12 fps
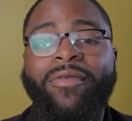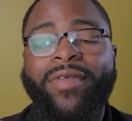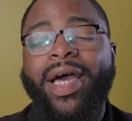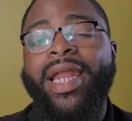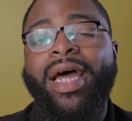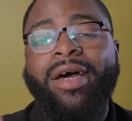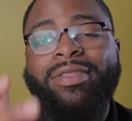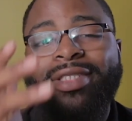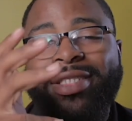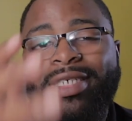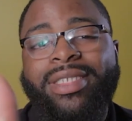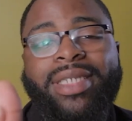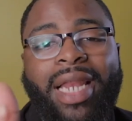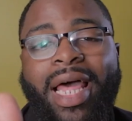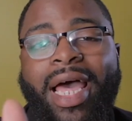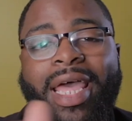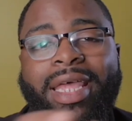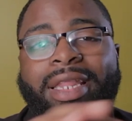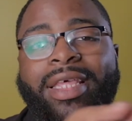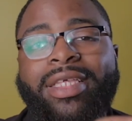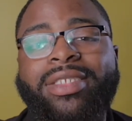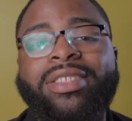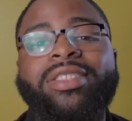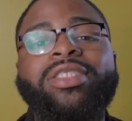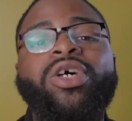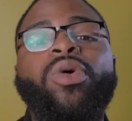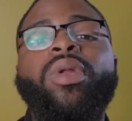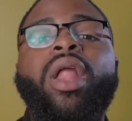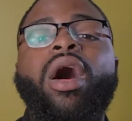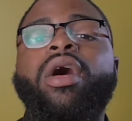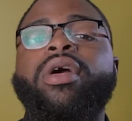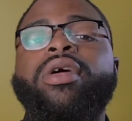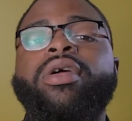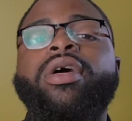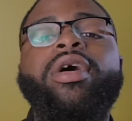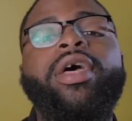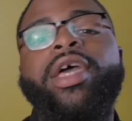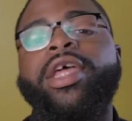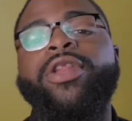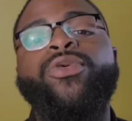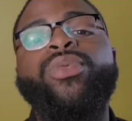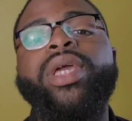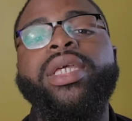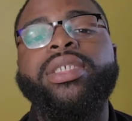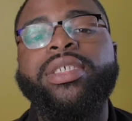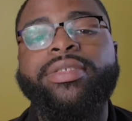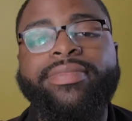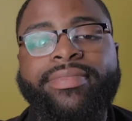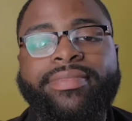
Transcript: to find out this client is no longer in the region.